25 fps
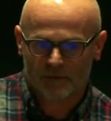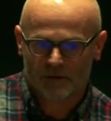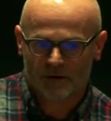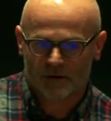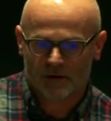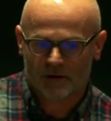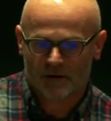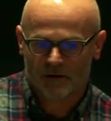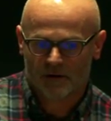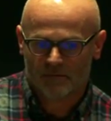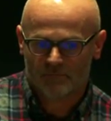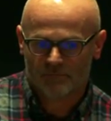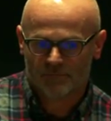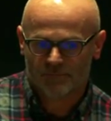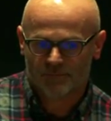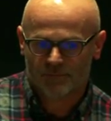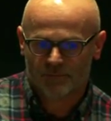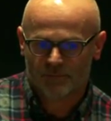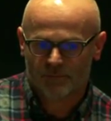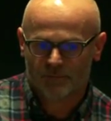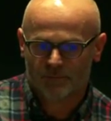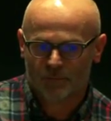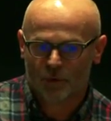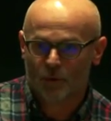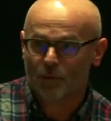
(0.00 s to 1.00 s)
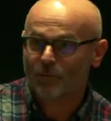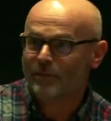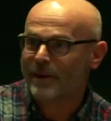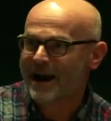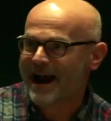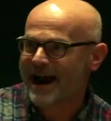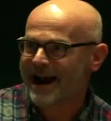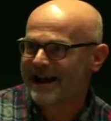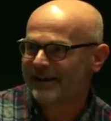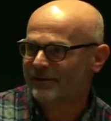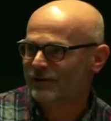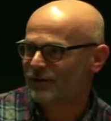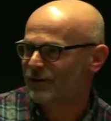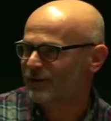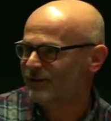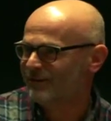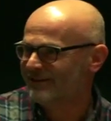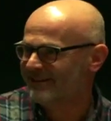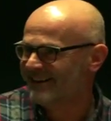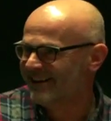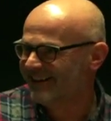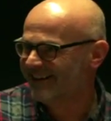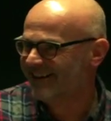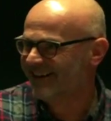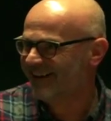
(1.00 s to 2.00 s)
broadband
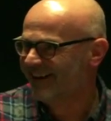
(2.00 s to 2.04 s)
and